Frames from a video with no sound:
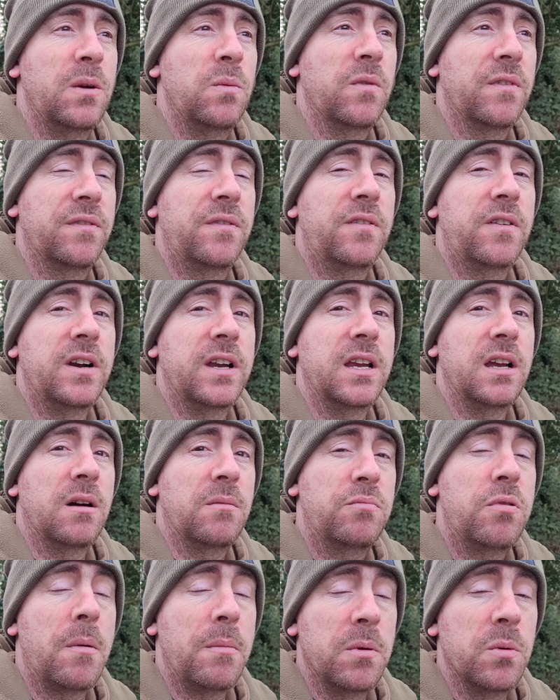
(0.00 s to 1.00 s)
were free, I
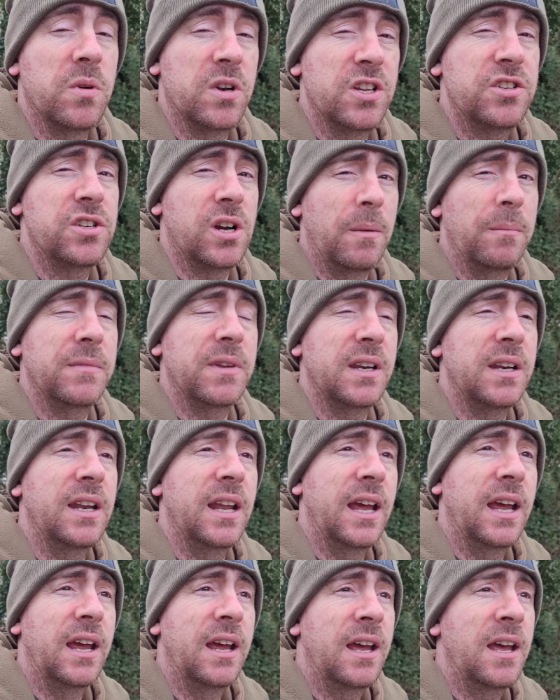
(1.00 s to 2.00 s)
probably would have jumped in
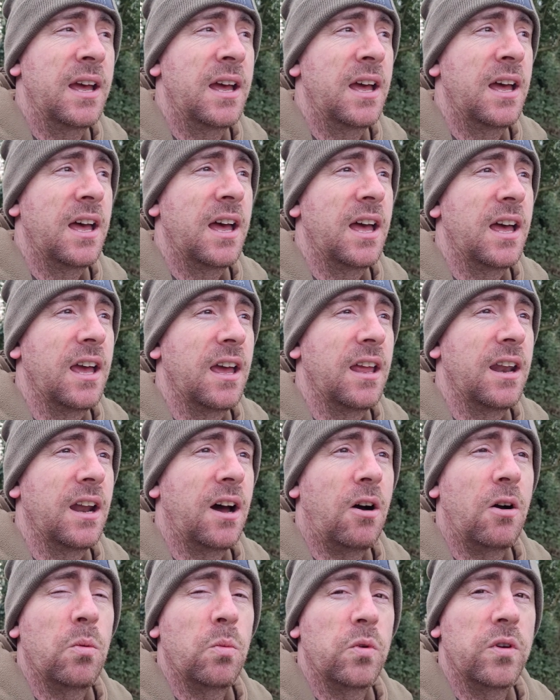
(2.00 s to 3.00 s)
there and
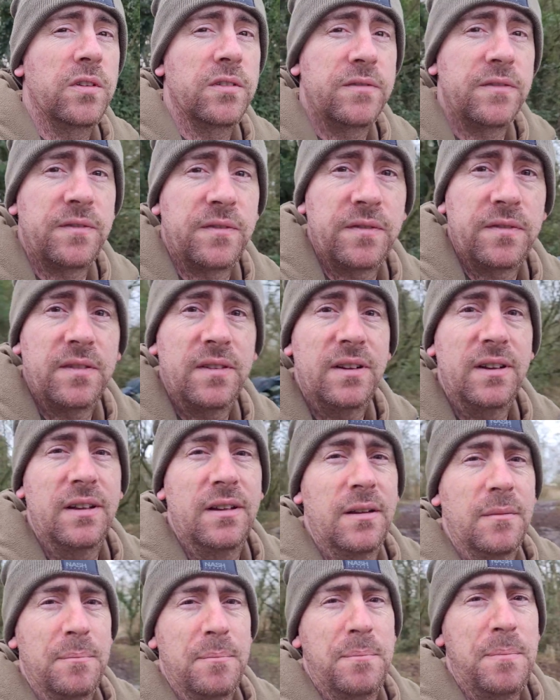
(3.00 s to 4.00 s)
I would have
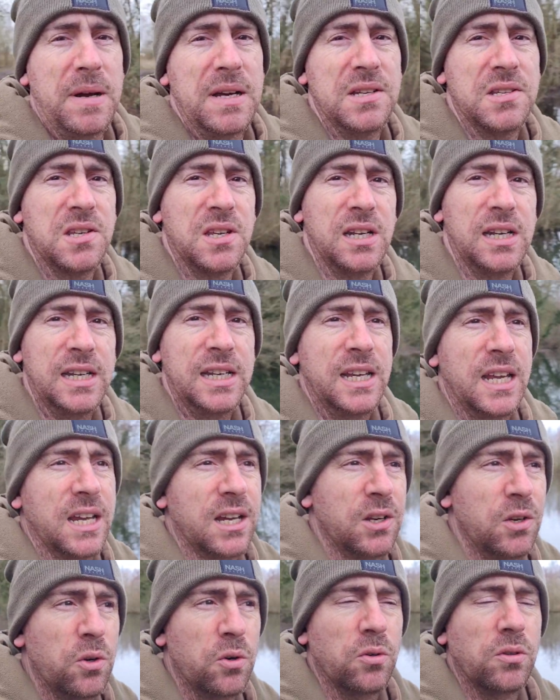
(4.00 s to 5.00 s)
basically
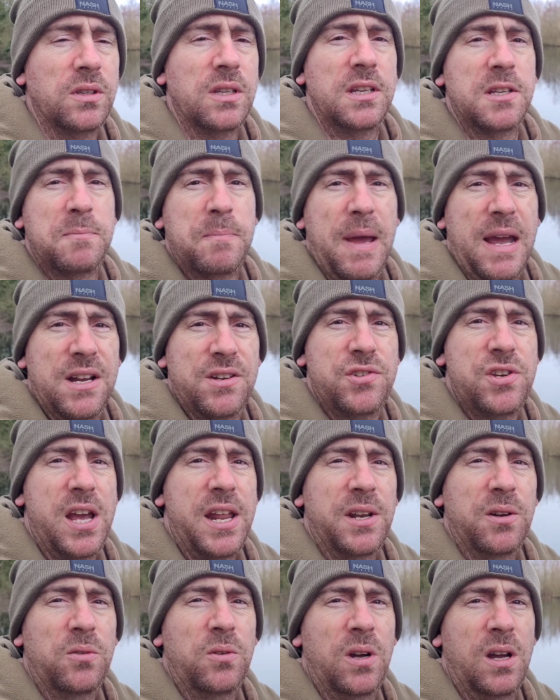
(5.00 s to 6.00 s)
ignored this back
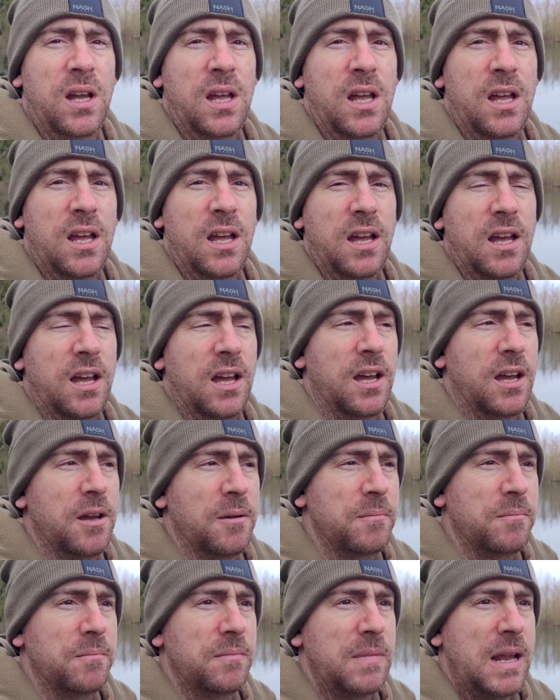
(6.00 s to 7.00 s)
channel.
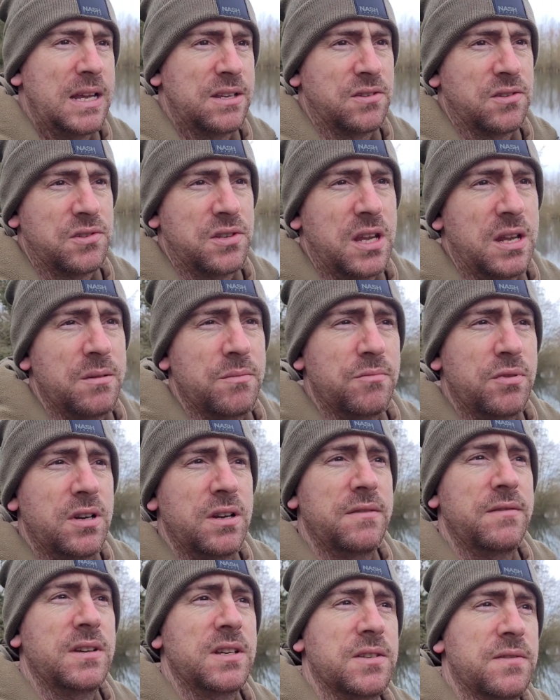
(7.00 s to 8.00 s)
As I said in
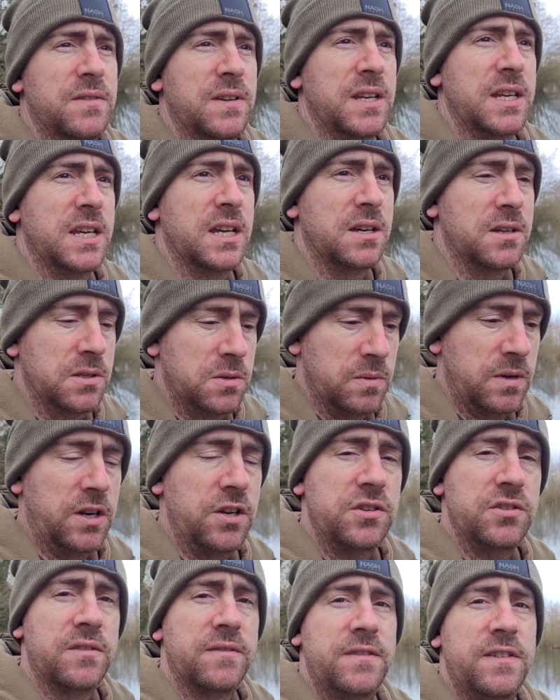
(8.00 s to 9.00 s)
previous videos, when I
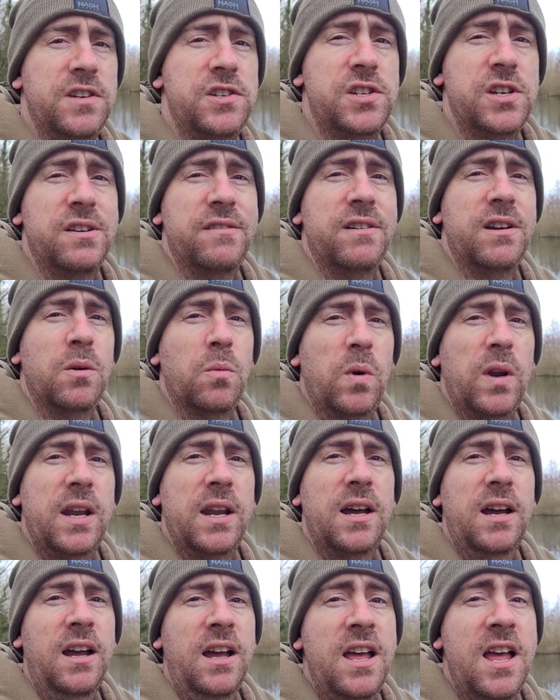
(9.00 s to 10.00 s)
used to fish here in the
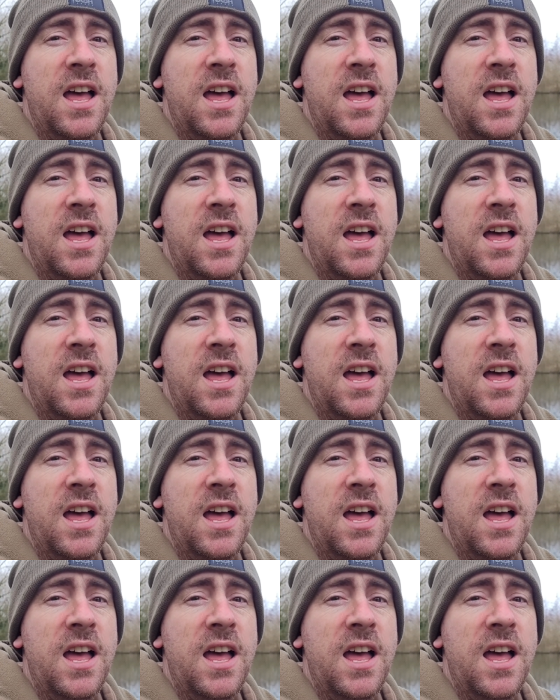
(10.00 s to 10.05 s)
winter,